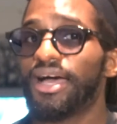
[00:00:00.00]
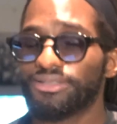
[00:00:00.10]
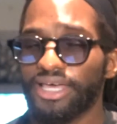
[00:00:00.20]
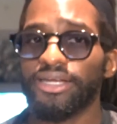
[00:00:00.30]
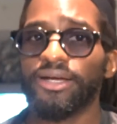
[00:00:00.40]

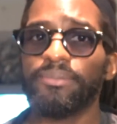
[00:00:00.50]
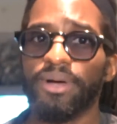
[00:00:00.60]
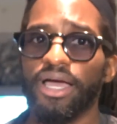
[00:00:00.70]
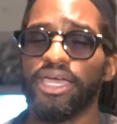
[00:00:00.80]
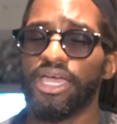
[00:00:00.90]
later,
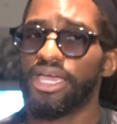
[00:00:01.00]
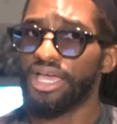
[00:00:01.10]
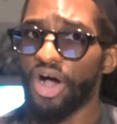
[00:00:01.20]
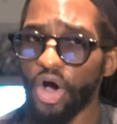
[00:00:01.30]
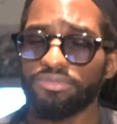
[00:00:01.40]
but
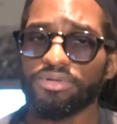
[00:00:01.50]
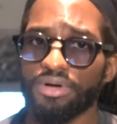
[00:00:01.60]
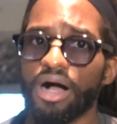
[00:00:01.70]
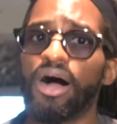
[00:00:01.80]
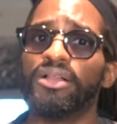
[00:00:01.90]

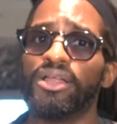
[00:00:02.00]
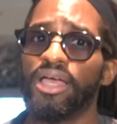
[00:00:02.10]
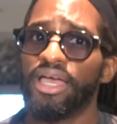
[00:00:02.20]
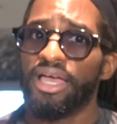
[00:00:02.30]
overall,